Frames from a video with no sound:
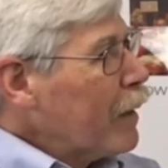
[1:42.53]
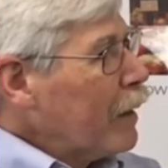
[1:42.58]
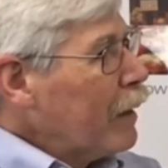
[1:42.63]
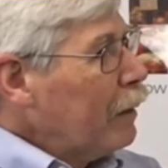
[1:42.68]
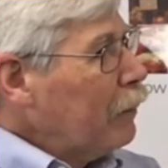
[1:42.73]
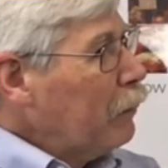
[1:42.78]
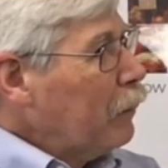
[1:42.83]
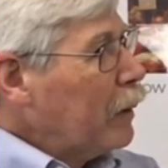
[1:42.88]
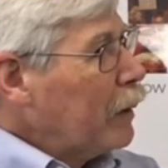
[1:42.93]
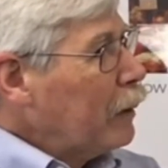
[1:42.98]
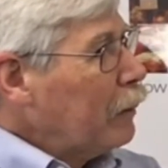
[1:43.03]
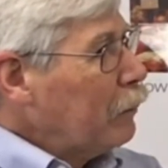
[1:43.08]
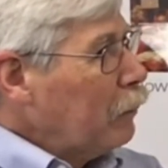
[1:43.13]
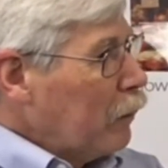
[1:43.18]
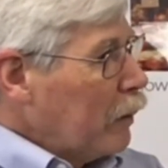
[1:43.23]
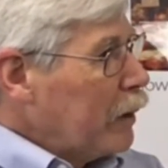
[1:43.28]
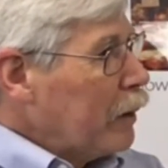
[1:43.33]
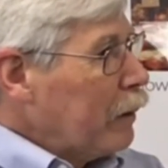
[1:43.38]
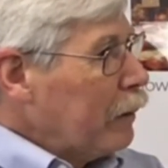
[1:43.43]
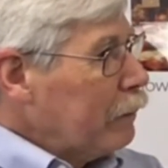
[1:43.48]
When
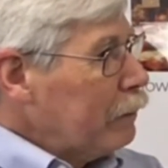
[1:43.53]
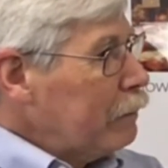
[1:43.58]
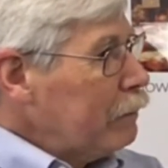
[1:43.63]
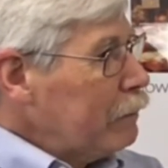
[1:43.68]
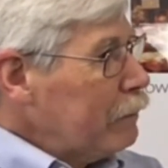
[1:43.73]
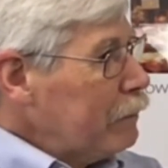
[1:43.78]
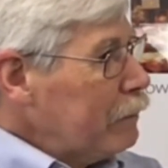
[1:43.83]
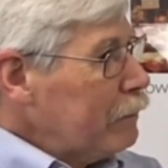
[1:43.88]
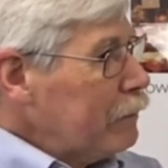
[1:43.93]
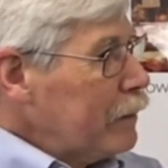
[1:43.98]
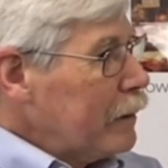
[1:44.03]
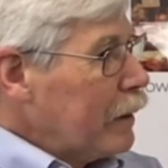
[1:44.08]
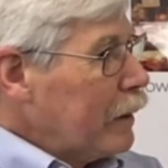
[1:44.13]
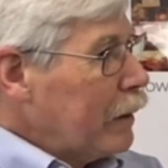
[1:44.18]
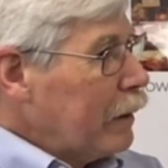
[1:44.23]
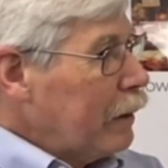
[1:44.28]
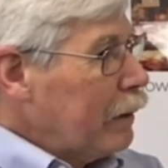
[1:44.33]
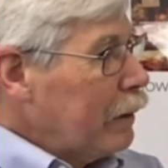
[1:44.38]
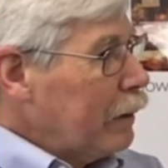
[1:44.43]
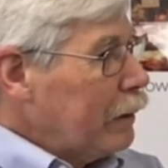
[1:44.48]

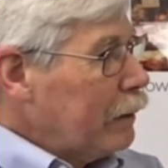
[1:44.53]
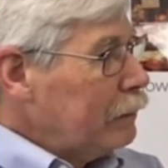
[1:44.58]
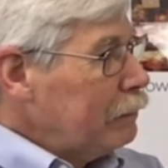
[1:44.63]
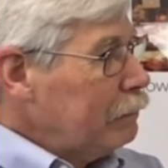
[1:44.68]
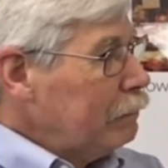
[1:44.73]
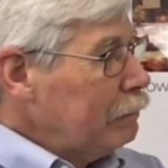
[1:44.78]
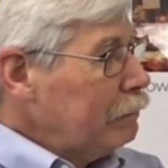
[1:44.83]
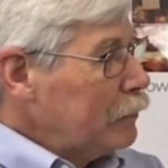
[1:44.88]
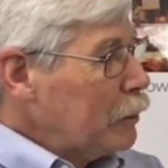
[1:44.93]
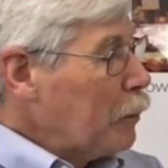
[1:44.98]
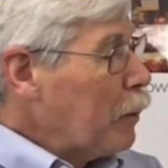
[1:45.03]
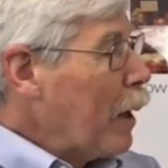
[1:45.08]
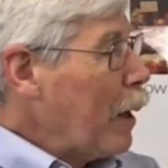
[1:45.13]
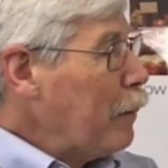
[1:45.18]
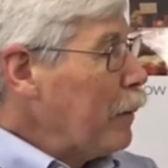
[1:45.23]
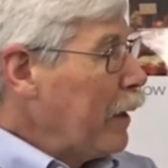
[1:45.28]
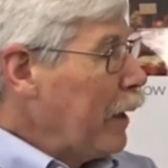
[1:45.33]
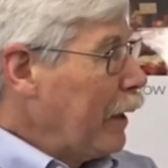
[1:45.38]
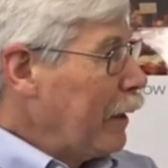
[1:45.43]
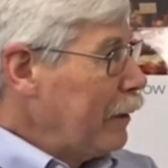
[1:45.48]
the
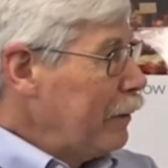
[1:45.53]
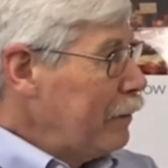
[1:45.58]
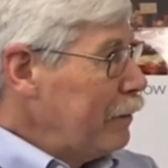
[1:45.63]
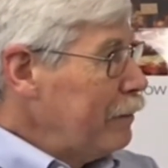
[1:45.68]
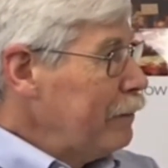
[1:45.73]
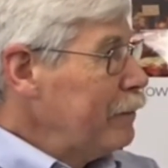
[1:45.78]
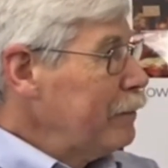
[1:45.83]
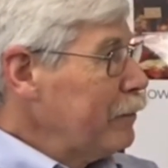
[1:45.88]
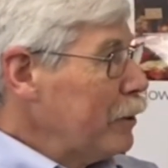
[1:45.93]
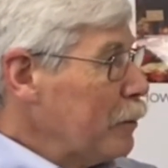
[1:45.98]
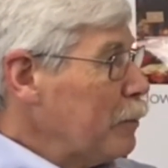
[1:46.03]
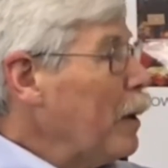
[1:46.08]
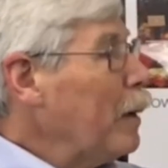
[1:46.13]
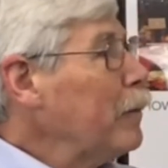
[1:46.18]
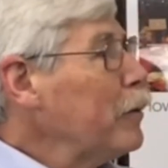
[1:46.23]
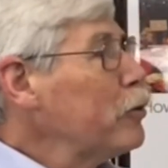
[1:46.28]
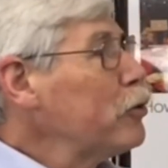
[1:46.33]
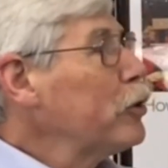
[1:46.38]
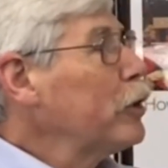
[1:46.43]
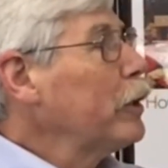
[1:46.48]
department
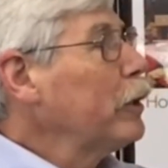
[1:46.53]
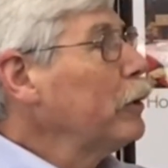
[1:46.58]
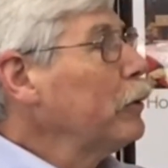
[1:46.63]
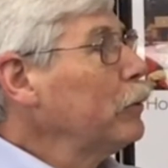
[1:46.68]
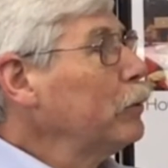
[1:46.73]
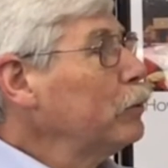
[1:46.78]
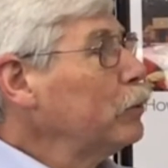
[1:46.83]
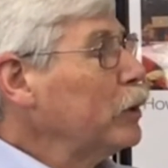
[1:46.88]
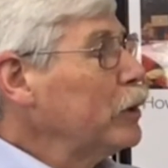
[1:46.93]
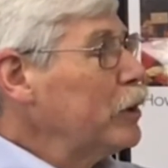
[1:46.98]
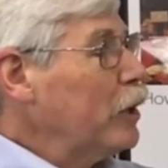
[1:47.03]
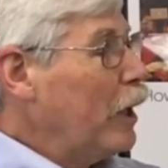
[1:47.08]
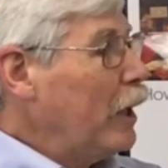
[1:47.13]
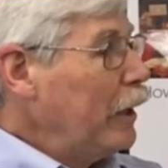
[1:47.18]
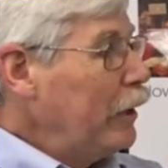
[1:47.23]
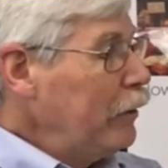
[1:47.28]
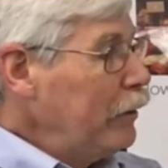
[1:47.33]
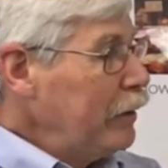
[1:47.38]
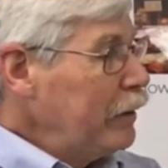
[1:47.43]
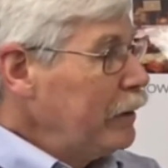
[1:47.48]
chair
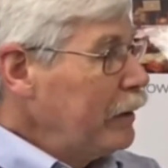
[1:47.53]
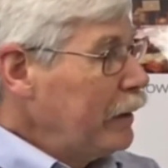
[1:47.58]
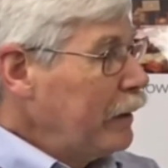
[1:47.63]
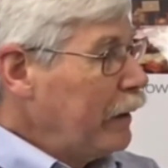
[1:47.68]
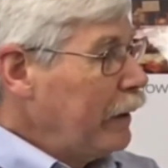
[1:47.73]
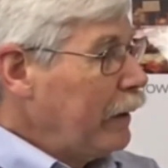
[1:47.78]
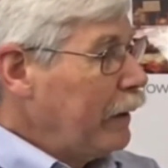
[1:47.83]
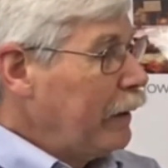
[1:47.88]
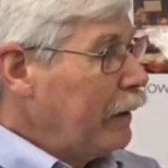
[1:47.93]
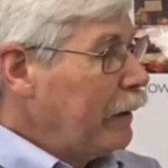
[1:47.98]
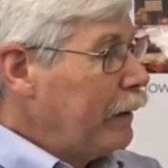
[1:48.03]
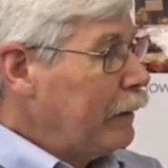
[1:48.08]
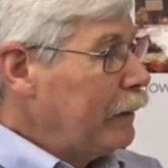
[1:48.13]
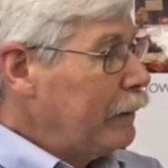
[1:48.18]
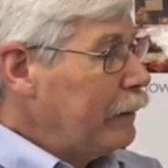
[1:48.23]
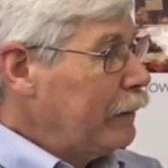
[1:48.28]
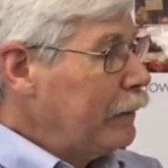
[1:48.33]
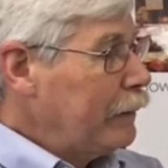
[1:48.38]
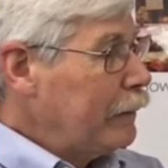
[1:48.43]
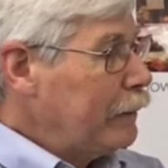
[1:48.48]
retired,
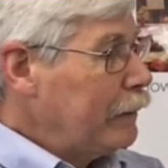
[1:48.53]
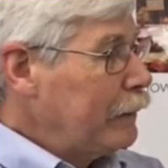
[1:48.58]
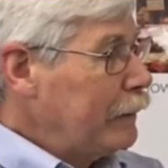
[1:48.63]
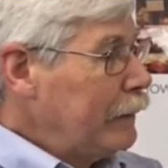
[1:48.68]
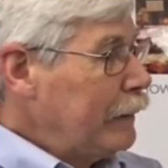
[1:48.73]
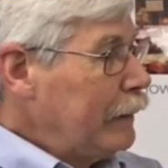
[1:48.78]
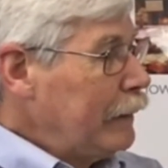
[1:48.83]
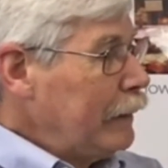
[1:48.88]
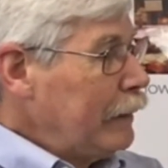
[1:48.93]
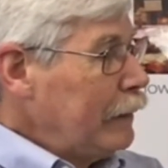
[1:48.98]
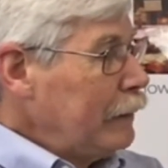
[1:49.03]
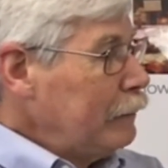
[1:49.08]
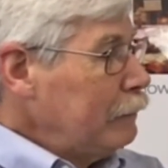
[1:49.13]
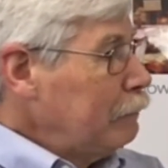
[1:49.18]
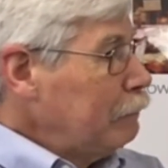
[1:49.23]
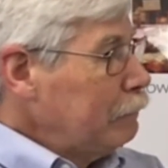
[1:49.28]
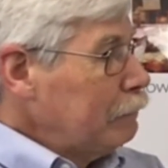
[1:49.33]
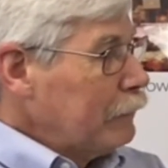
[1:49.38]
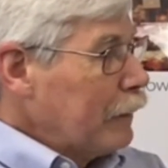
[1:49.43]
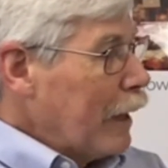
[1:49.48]
and
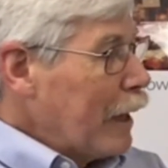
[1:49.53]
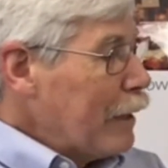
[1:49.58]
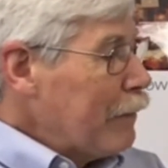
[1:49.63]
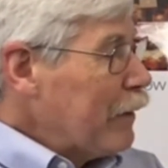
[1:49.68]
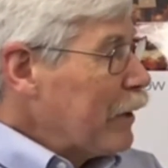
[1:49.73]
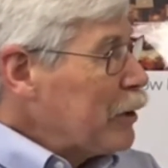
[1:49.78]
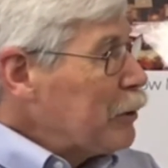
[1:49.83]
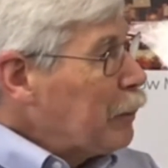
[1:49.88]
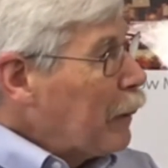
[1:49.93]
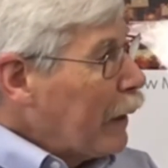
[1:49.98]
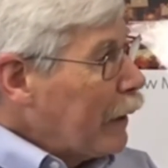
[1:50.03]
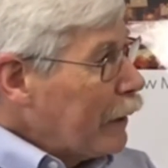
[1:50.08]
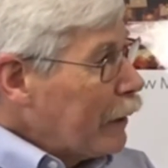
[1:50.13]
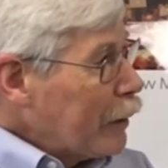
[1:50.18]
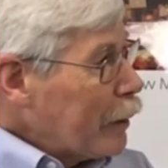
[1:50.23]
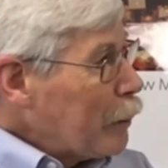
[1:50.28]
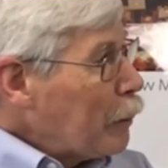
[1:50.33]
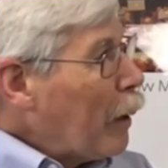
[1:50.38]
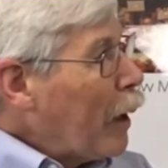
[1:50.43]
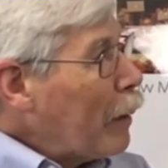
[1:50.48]
kind of expanded
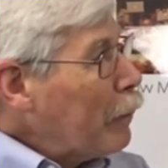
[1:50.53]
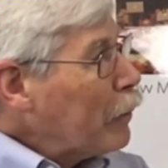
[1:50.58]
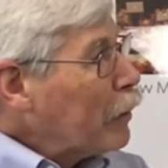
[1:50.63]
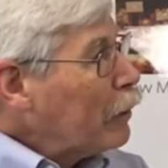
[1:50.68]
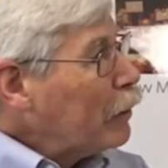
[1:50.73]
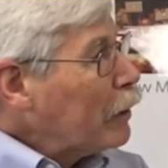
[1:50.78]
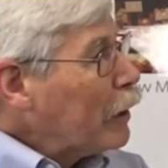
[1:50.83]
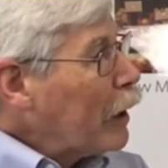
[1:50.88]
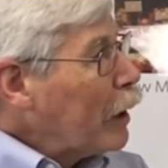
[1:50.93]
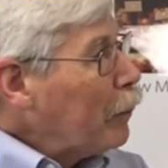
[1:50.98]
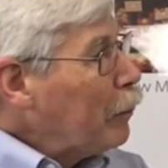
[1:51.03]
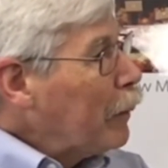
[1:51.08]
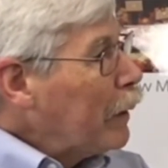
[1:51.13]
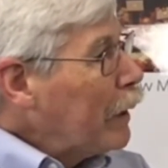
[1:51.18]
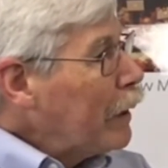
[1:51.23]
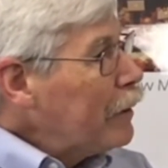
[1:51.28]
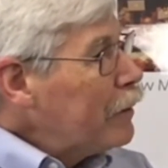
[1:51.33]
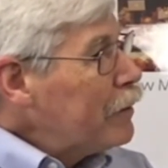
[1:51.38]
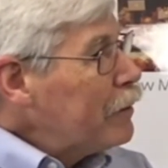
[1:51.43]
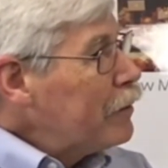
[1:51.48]
the department a little
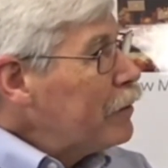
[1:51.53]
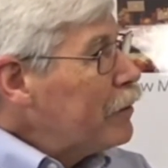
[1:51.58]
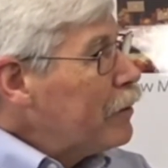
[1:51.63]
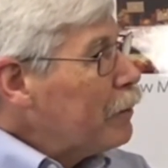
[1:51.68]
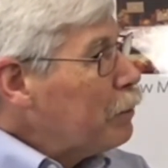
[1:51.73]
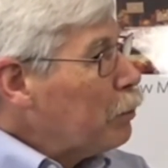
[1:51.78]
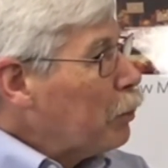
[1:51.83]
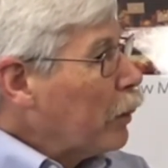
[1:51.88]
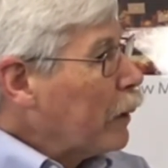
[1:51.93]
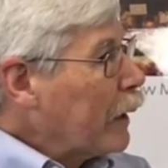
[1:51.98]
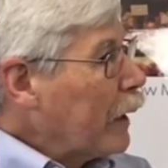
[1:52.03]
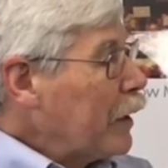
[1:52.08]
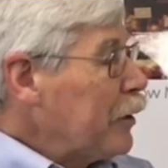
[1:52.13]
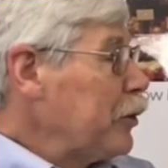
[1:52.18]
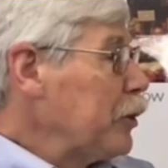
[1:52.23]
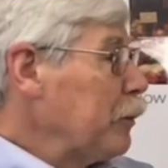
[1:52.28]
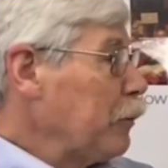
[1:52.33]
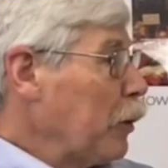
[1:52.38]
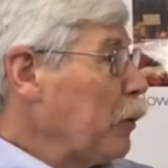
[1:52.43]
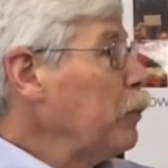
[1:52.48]
bit to bring in
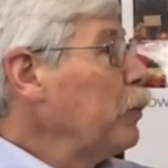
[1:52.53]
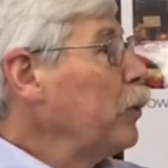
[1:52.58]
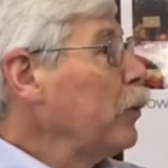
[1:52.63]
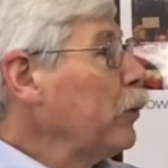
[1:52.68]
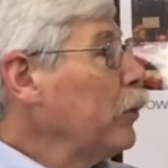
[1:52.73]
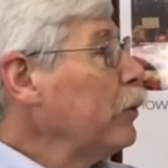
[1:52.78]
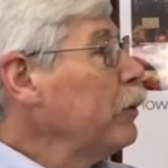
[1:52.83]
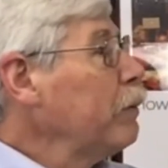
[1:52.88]
some computer